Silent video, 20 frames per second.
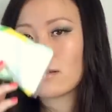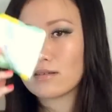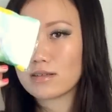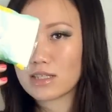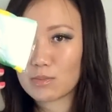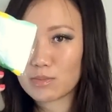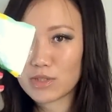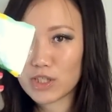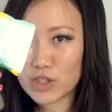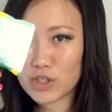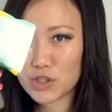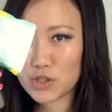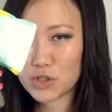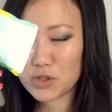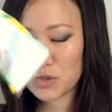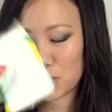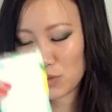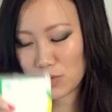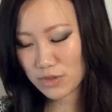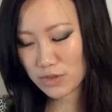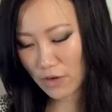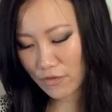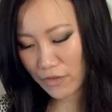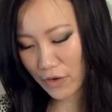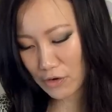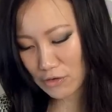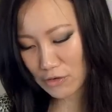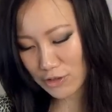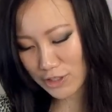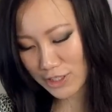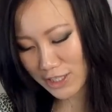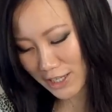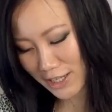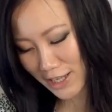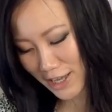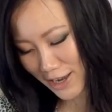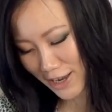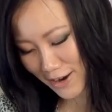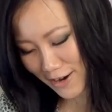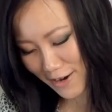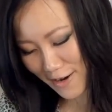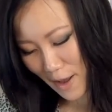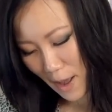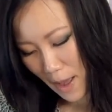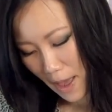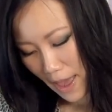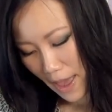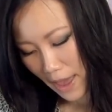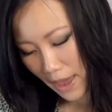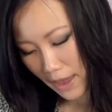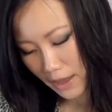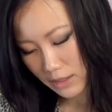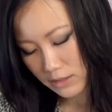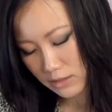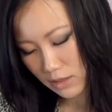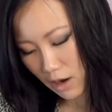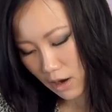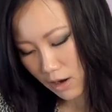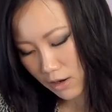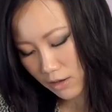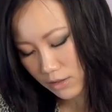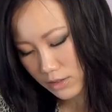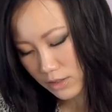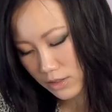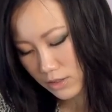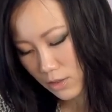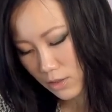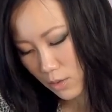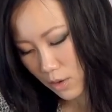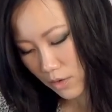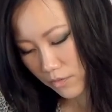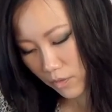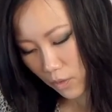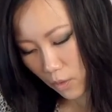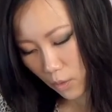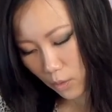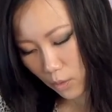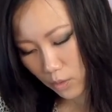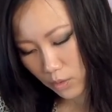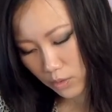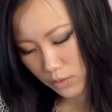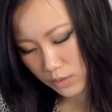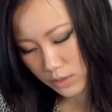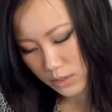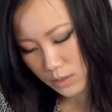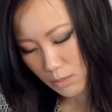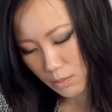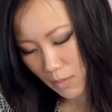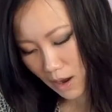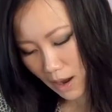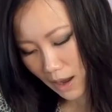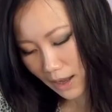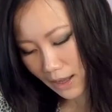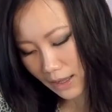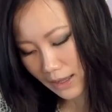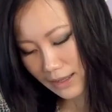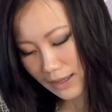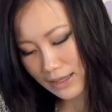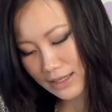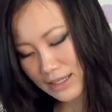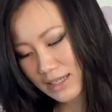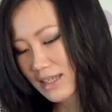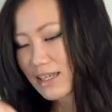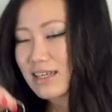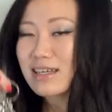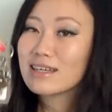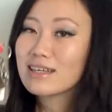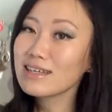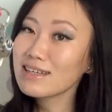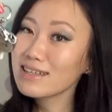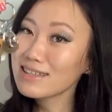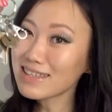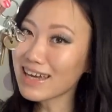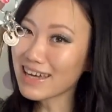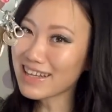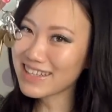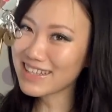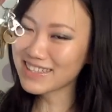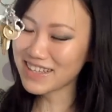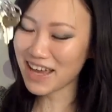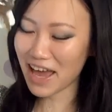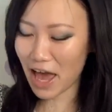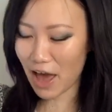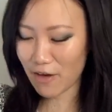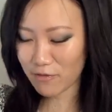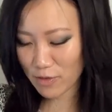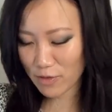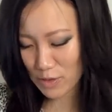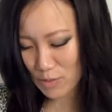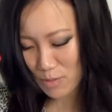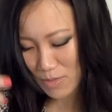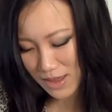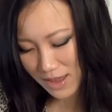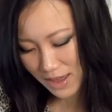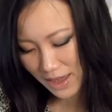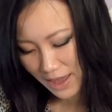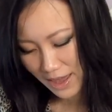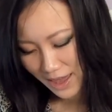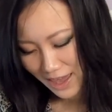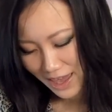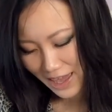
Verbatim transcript: some tissues, not very interesting here. And also, of course, my keys I need to have with me.